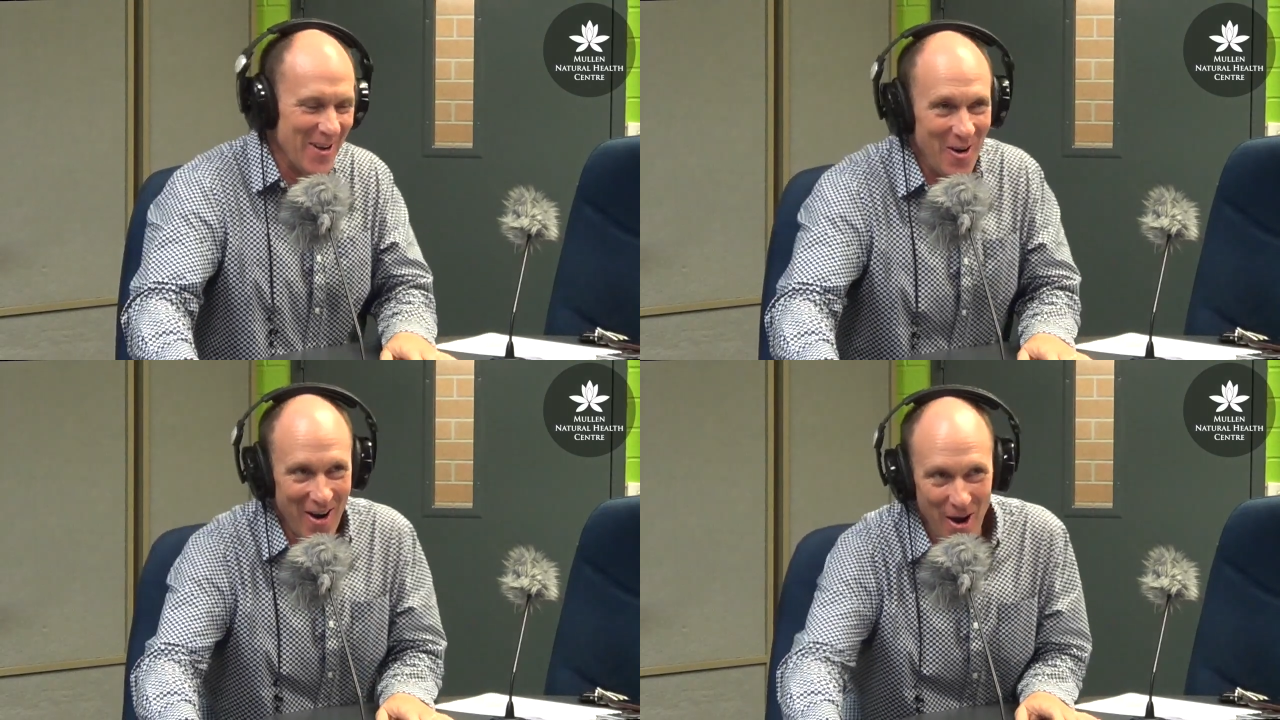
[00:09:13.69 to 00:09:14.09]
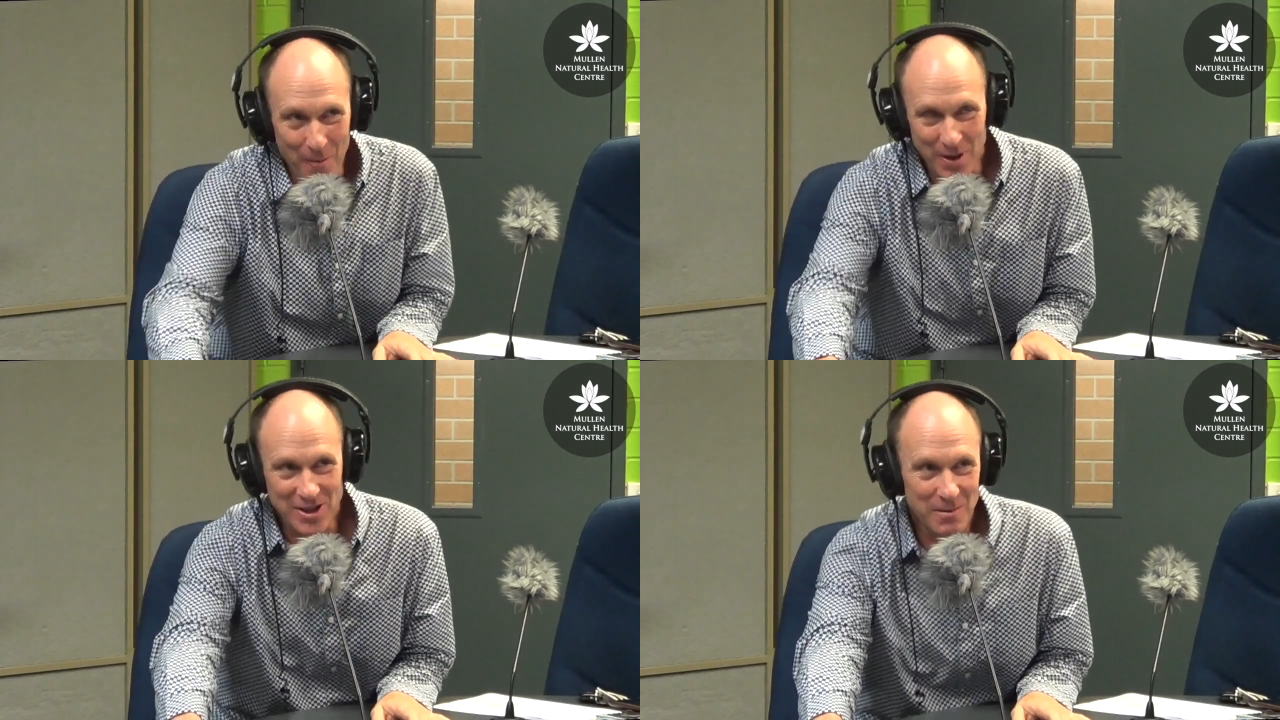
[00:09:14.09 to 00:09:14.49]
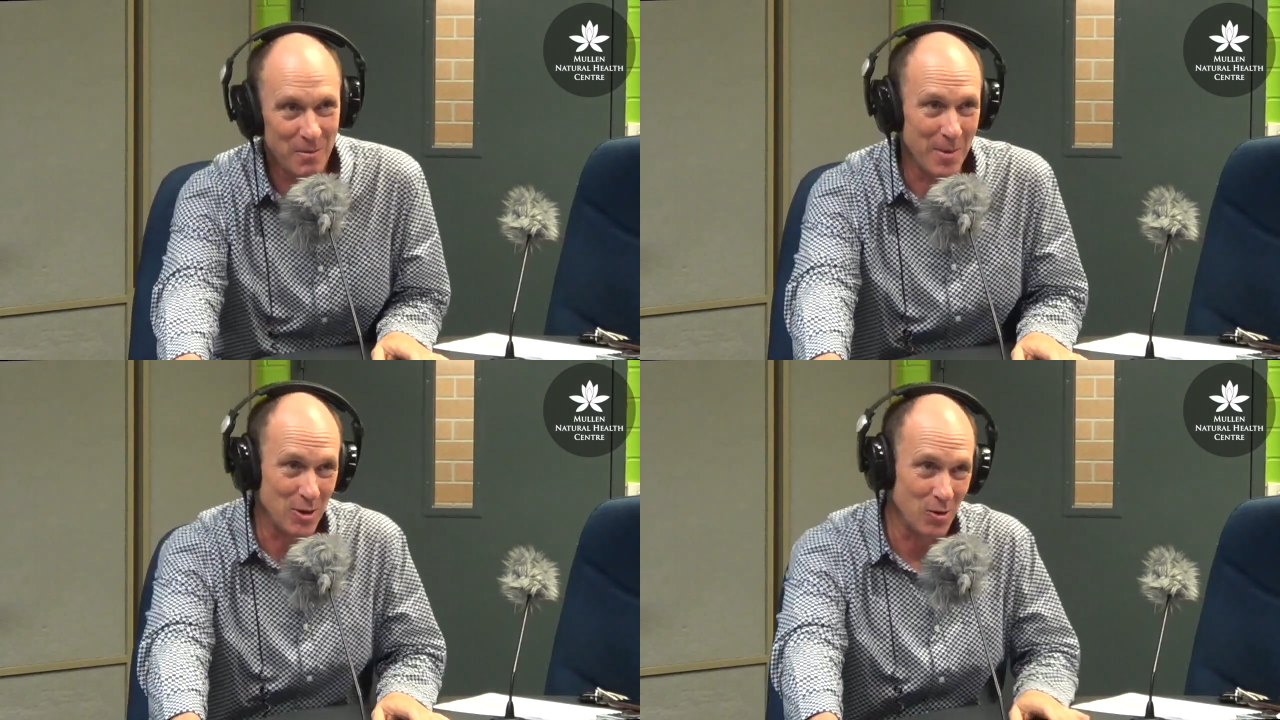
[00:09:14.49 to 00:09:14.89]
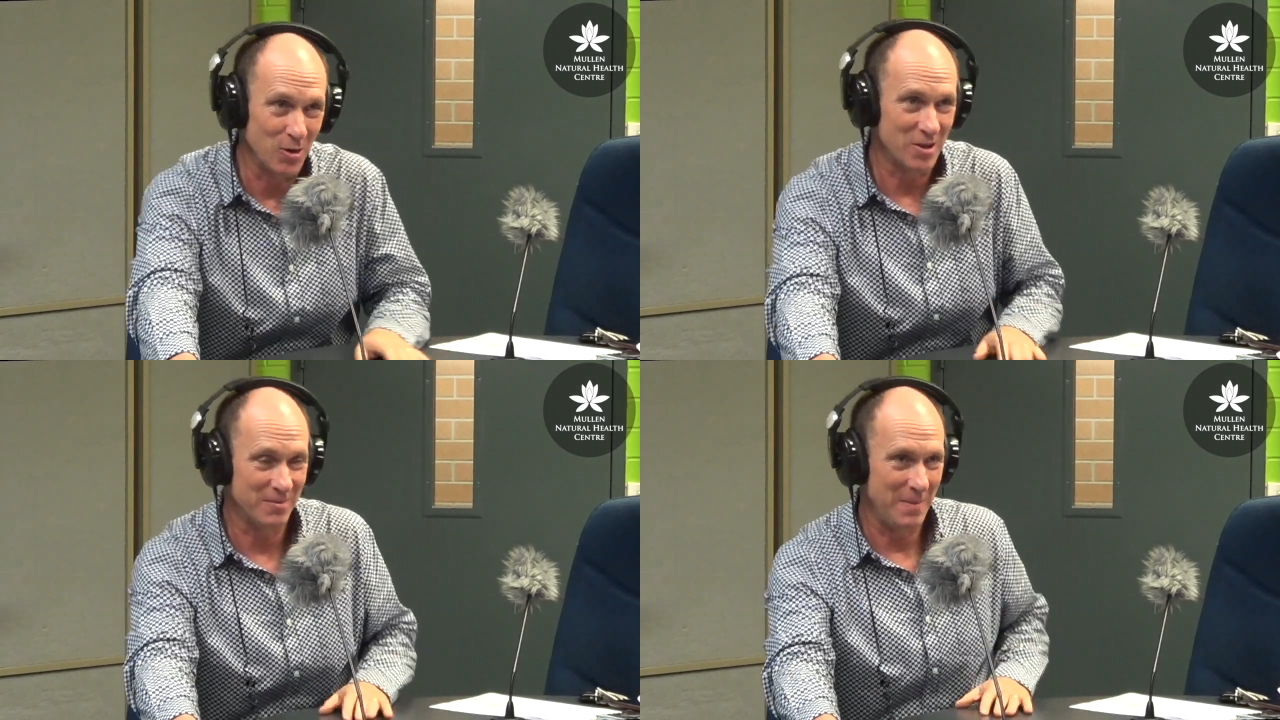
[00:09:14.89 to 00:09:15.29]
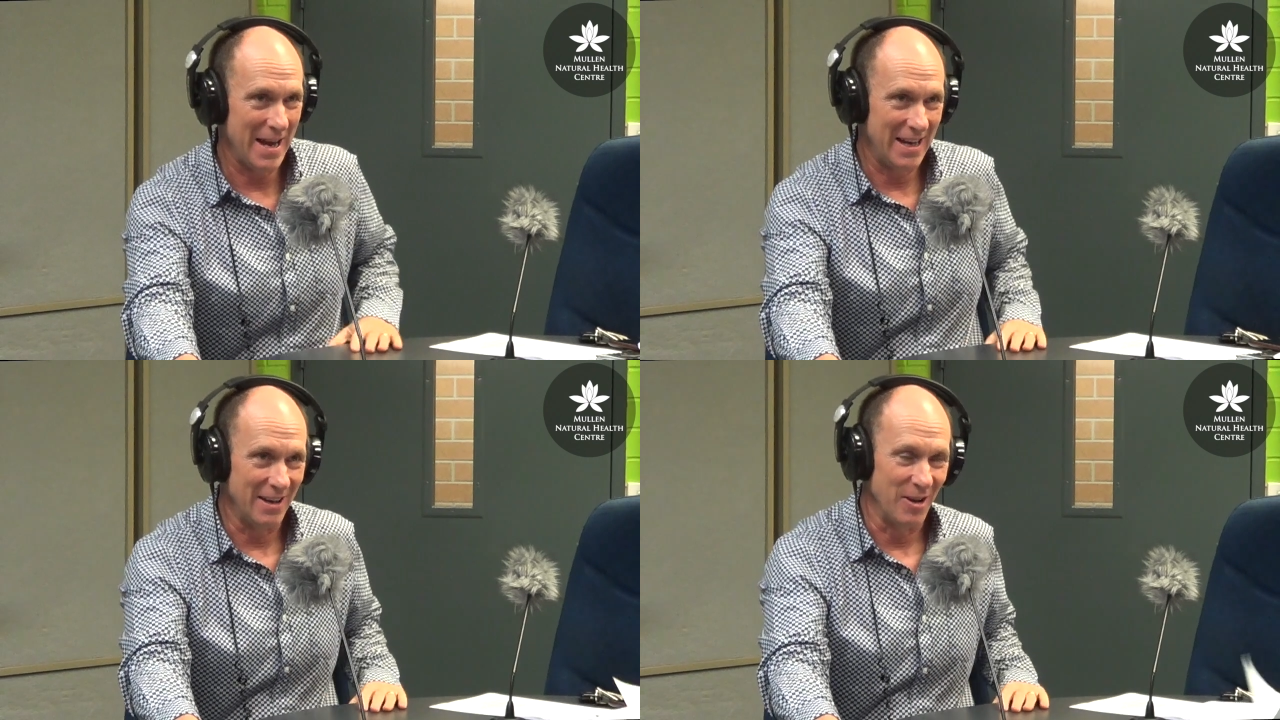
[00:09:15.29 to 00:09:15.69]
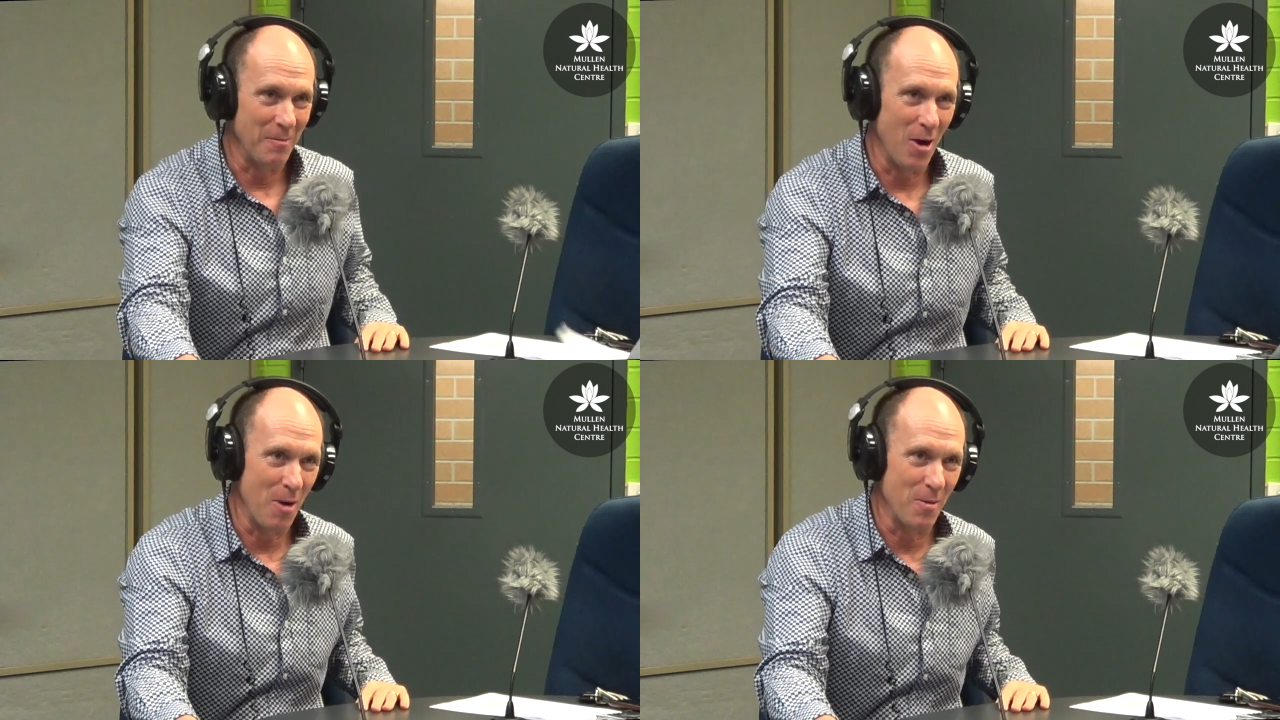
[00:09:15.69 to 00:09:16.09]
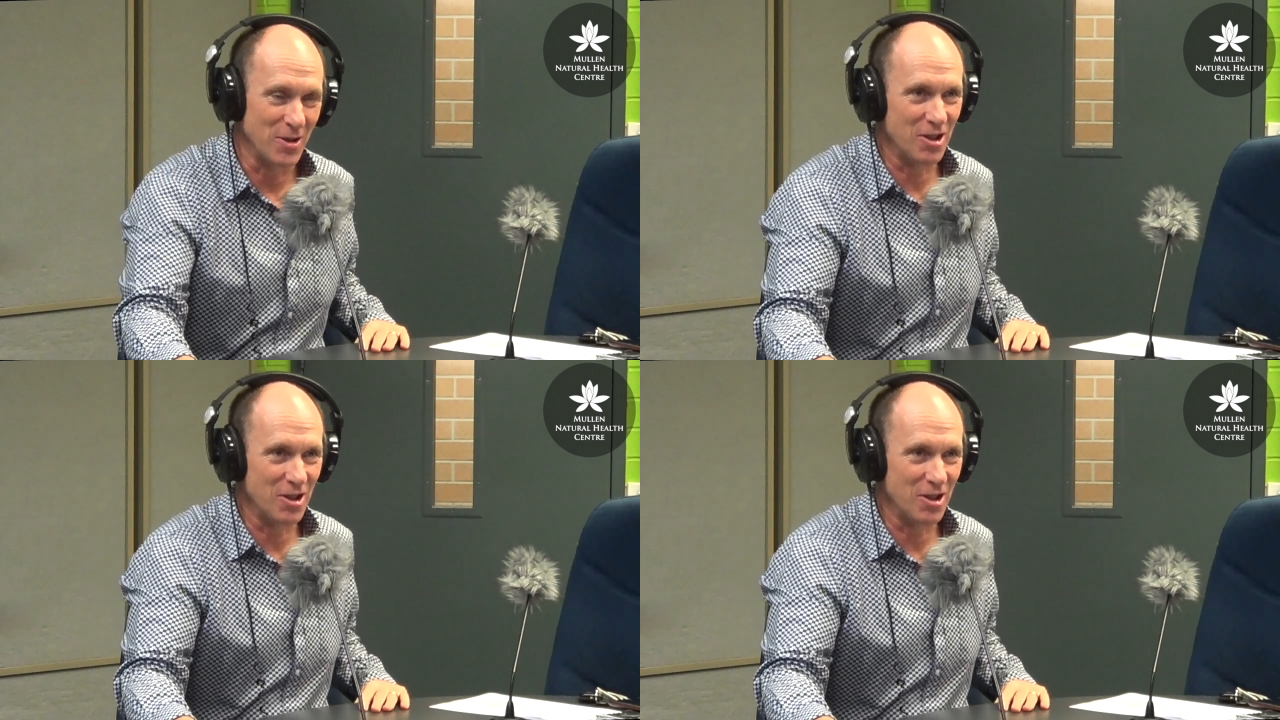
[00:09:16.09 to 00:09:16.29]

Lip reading: All right, I'll bring some of my daughter's making at the moment.